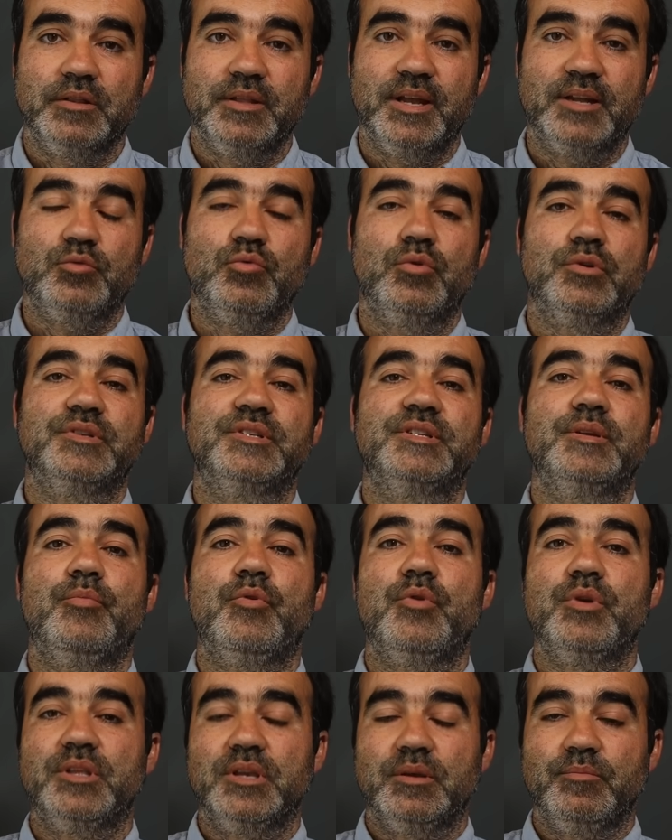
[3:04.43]
That was
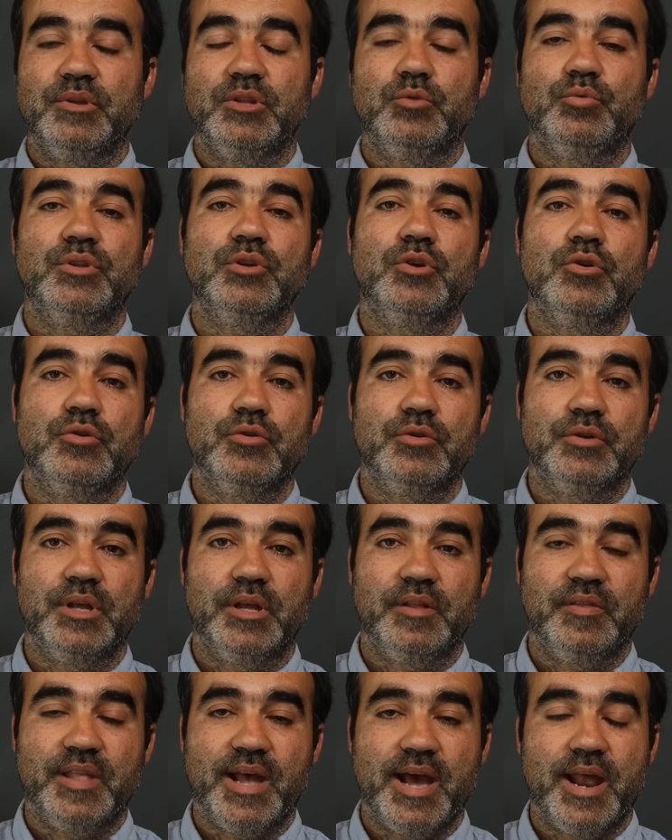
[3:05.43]
separating between code
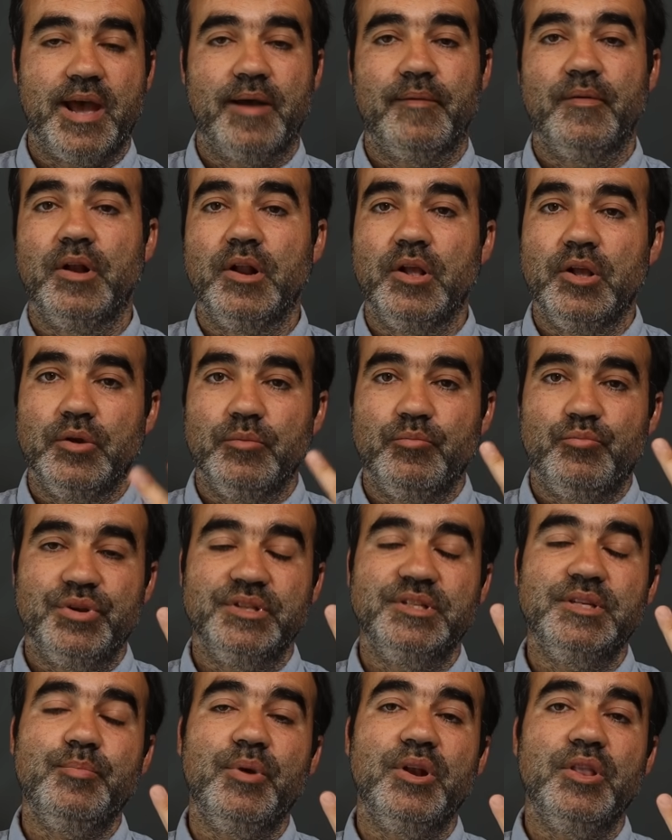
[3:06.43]
and data.
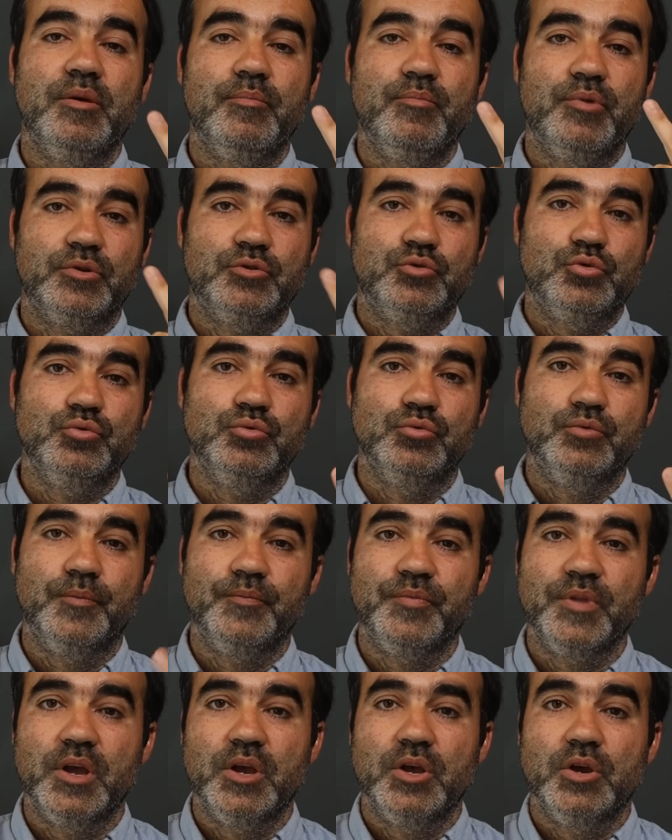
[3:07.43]
Principle number two,
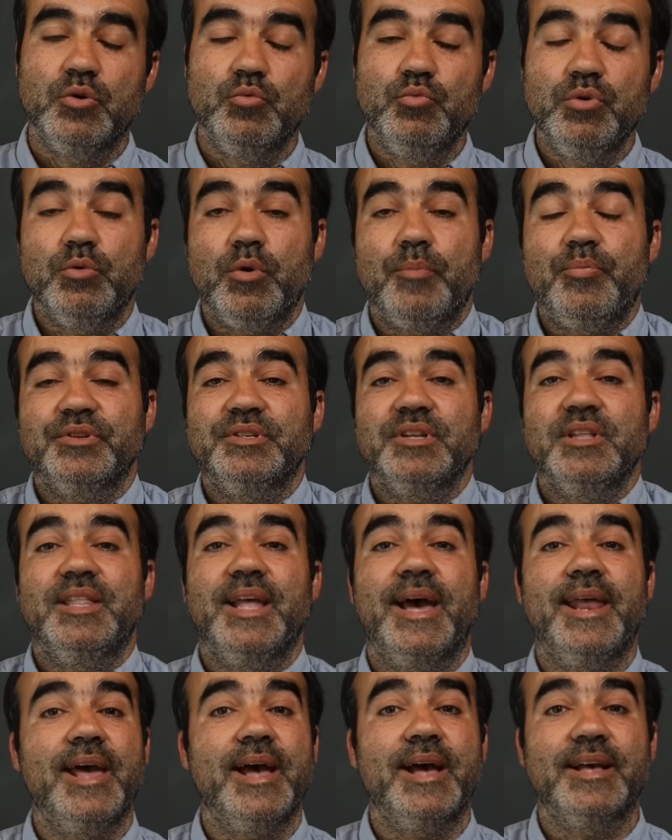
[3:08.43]
we represent
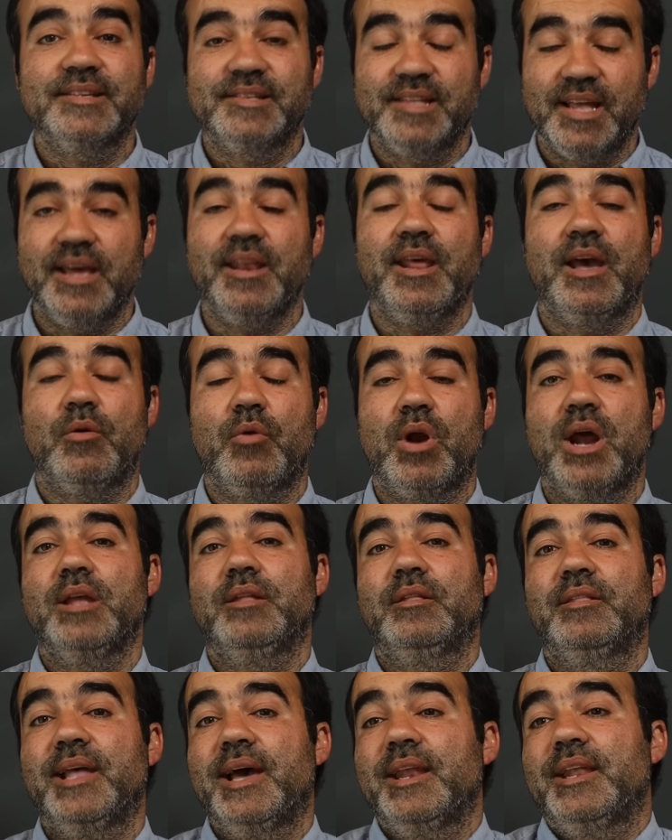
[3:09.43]
data as data,
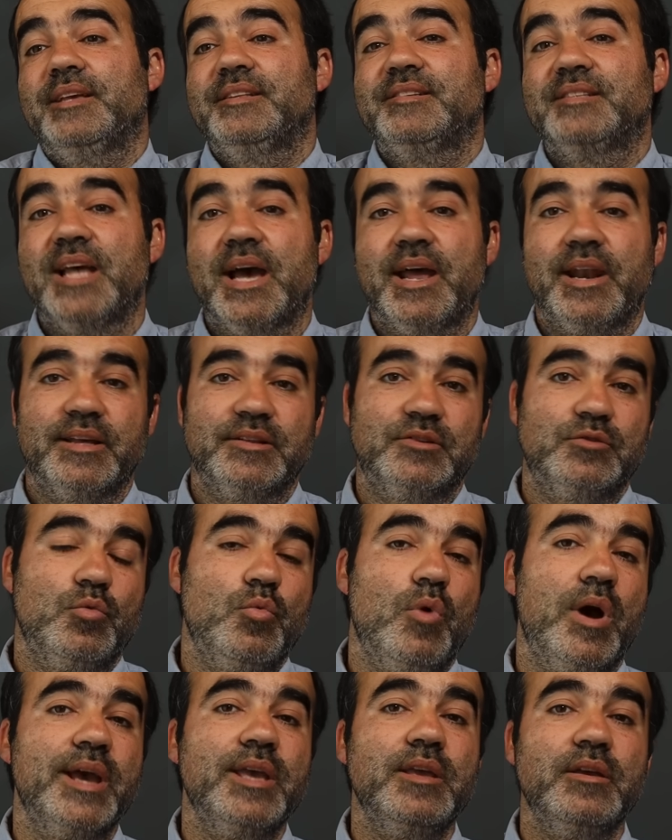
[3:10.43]
right? Data is data. So
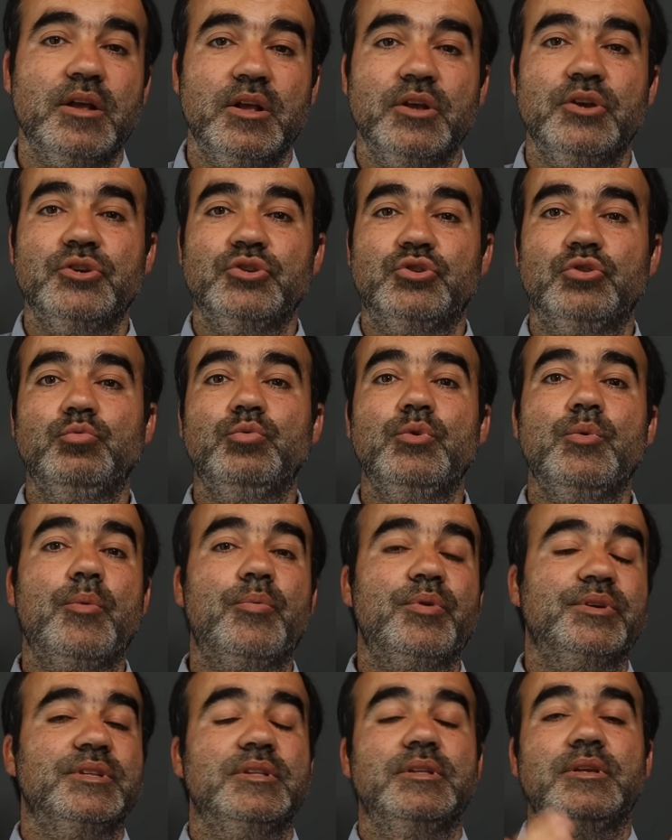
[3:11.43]
why should we
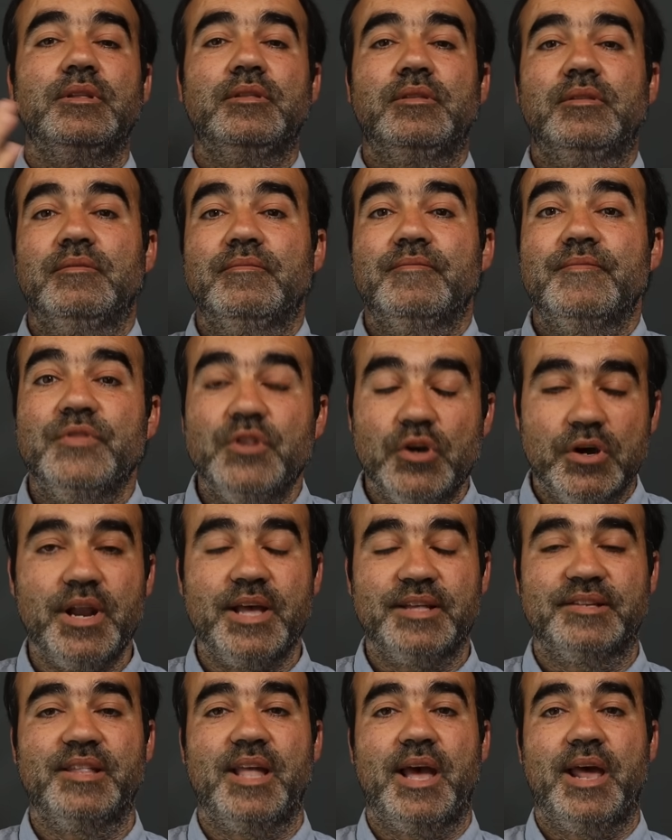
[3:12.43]
represent it not
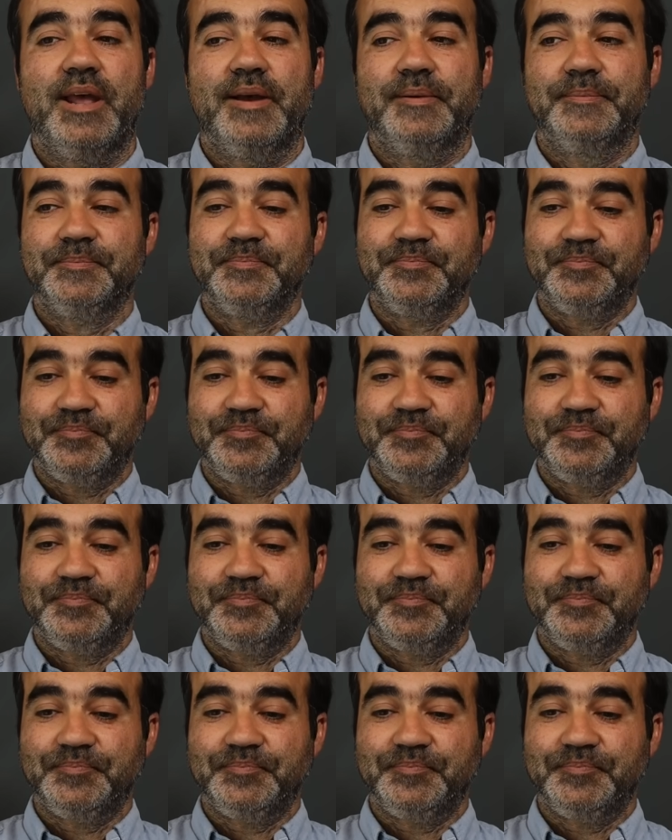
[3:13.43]
as data?